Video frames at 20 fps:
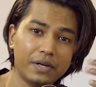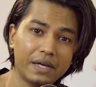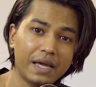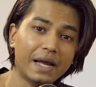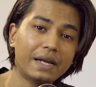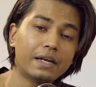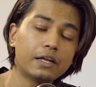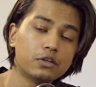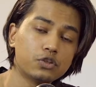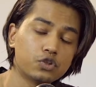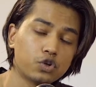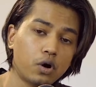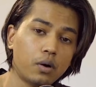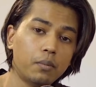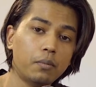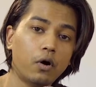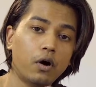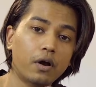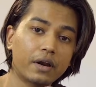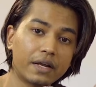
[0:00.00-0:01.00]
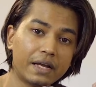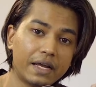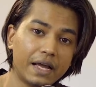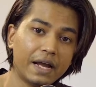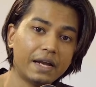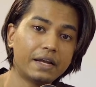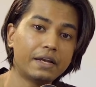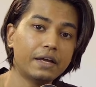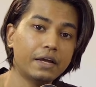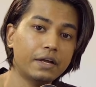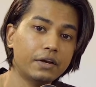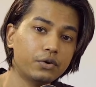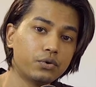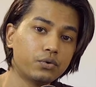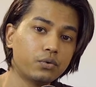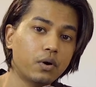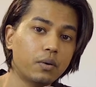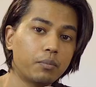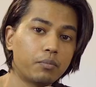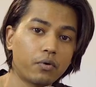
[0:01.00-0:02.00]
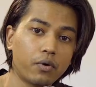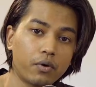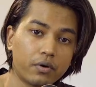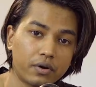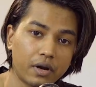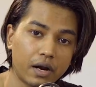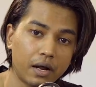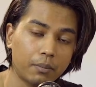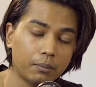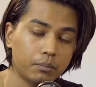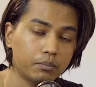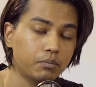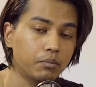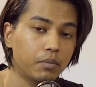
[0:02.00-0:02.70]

get a job or get into a program,